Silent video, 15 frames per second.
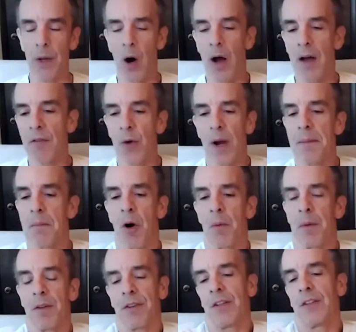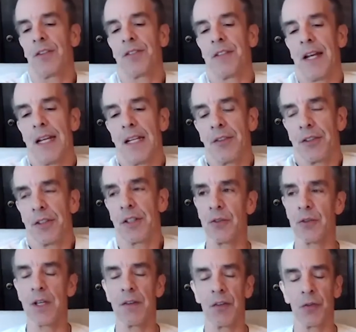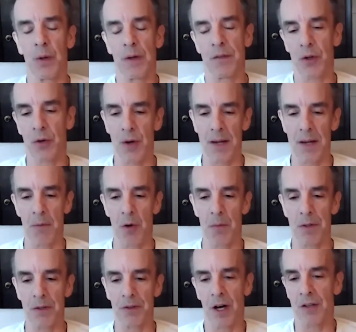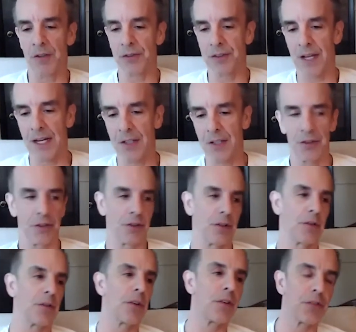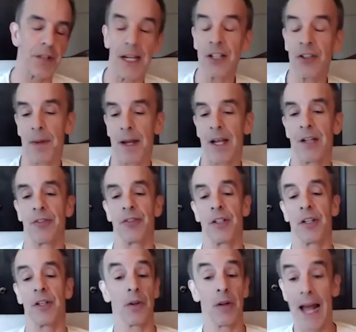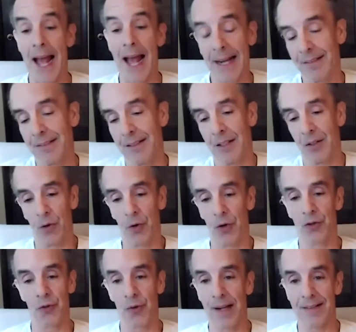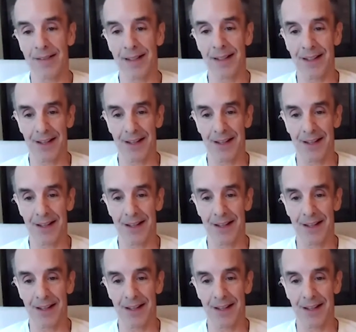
have great moments on the stage. Can you give us one of your great moments on stage, either stage managing or acting or directing?